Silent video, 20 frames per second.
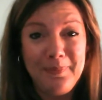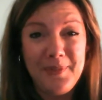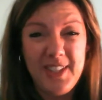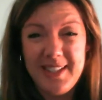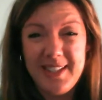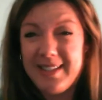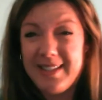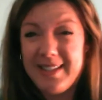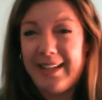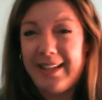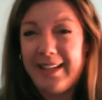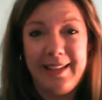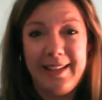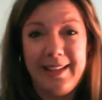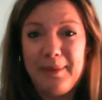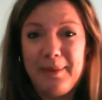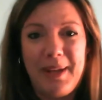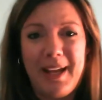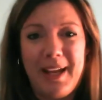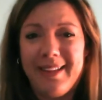Just thinking
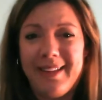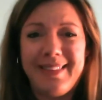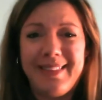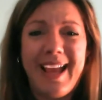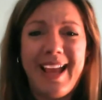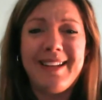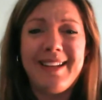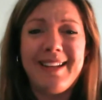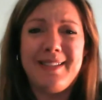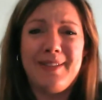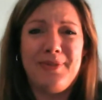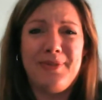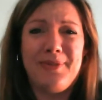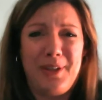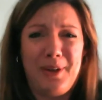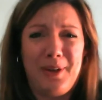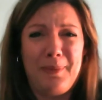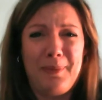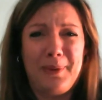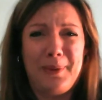about that is
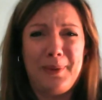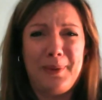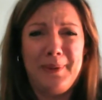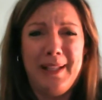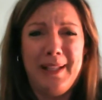phenomenal.